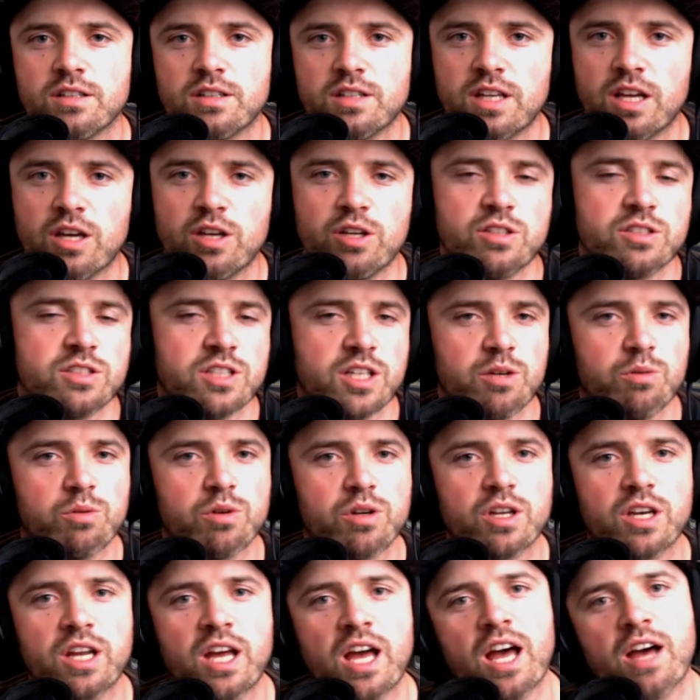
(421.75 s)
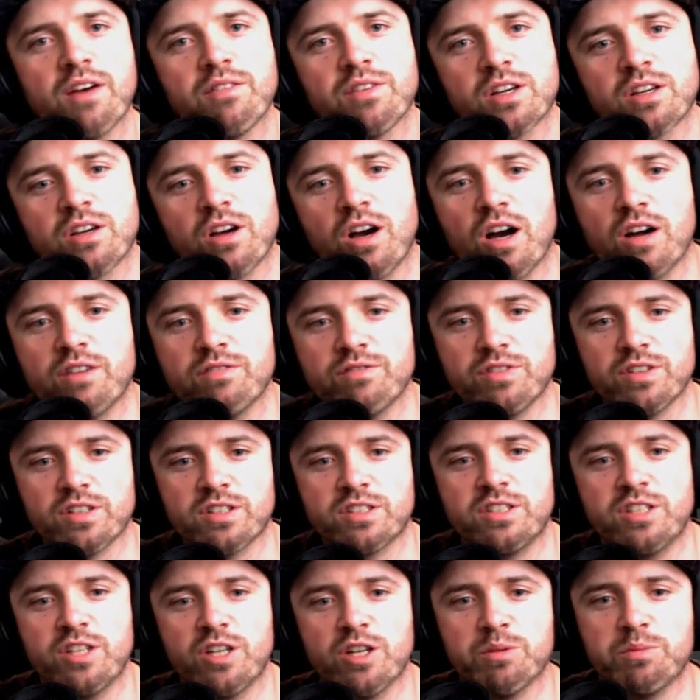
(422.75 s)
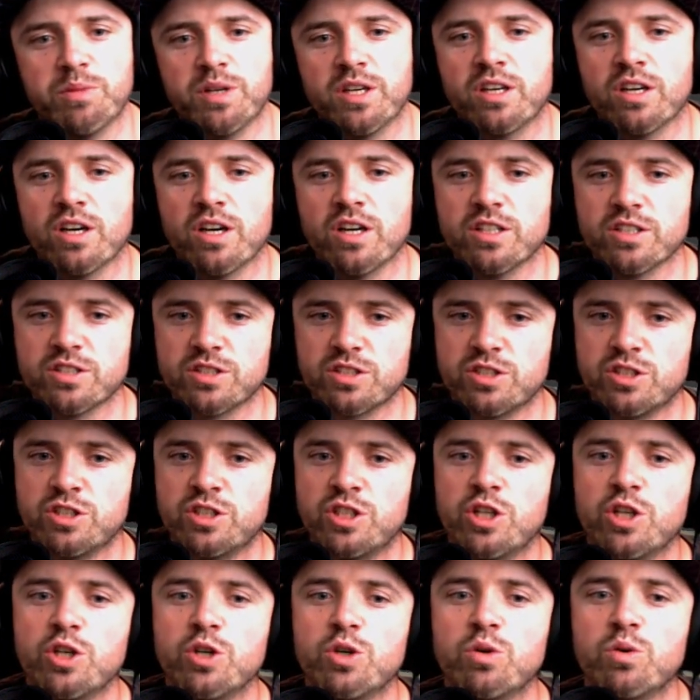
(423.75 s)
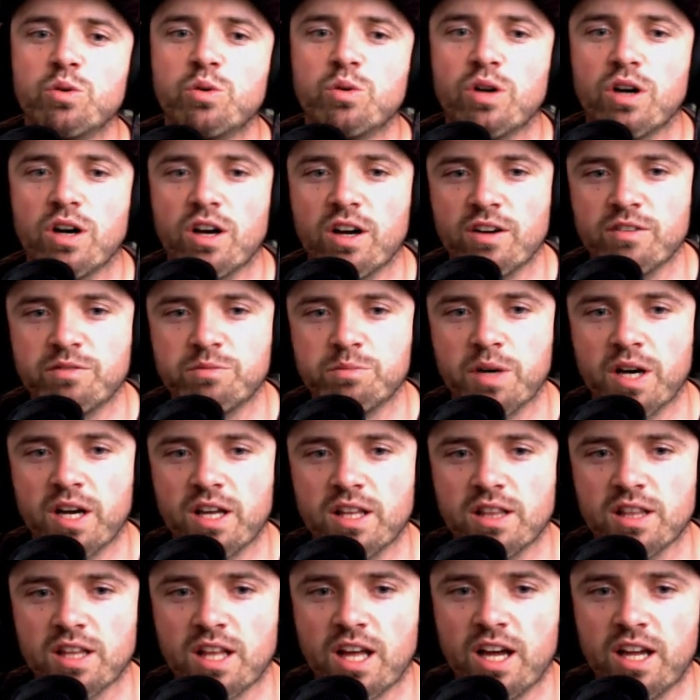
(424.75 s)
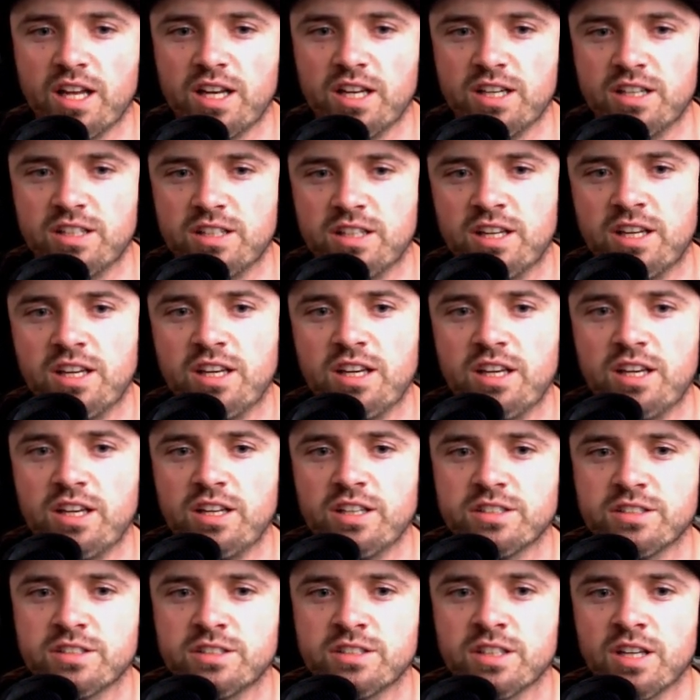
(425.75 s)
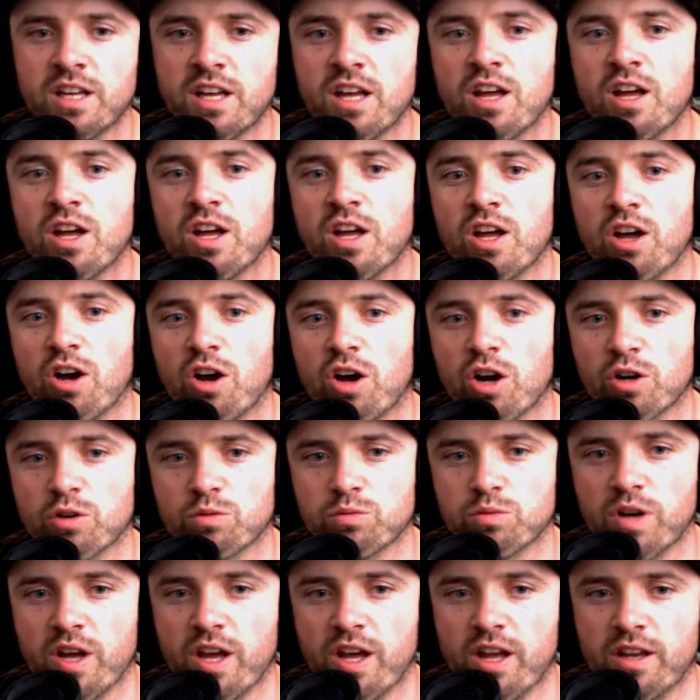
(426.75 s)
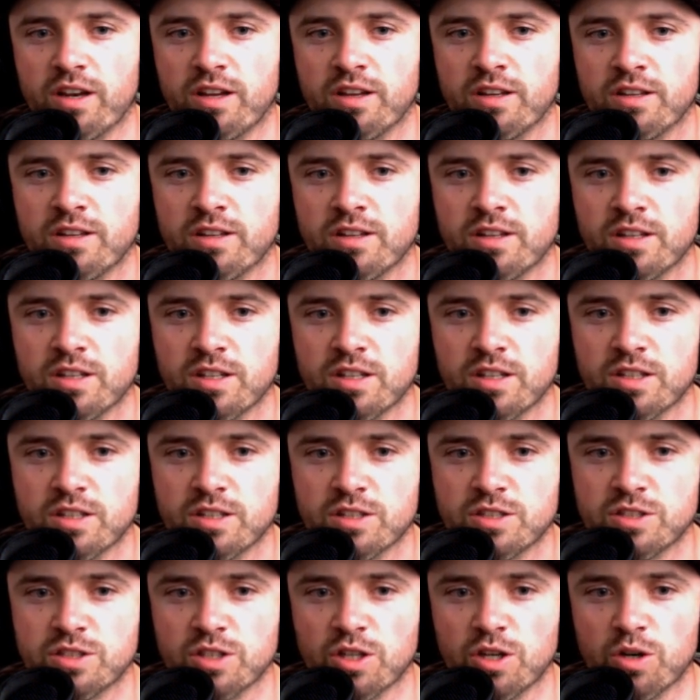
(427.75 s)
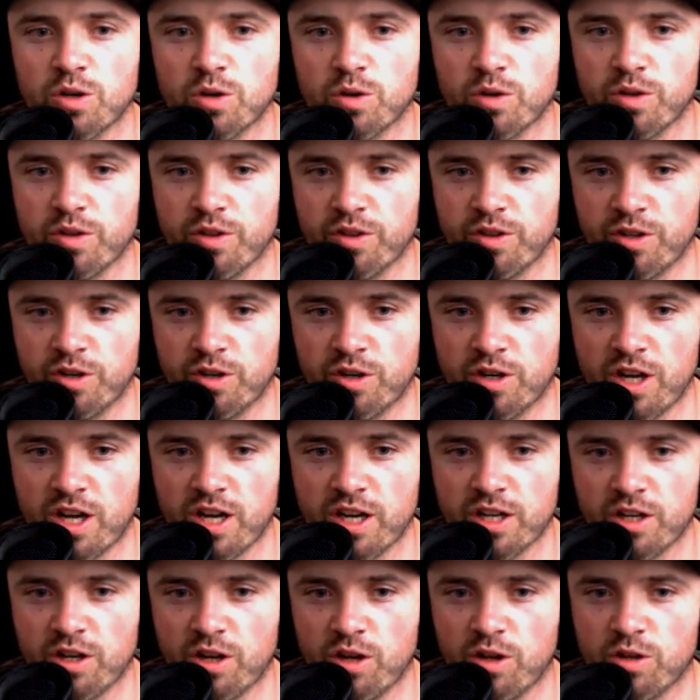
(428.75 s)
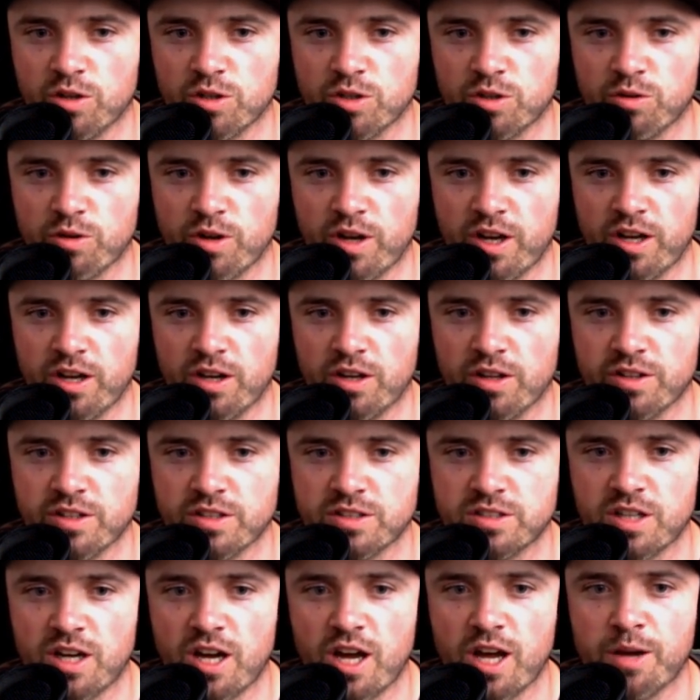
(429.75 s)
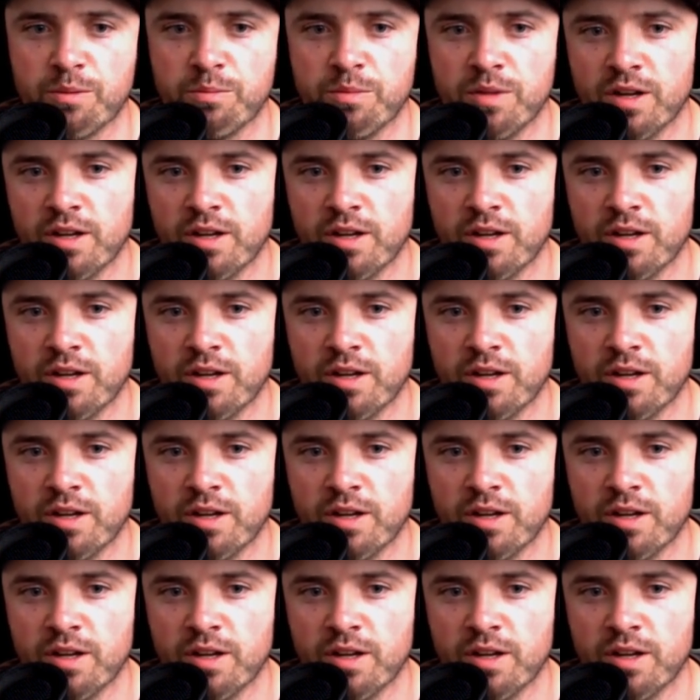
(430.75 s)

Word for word: Now you see we're going to have a conflict here because two of my lighted keys are red. So they're not all gray all the time.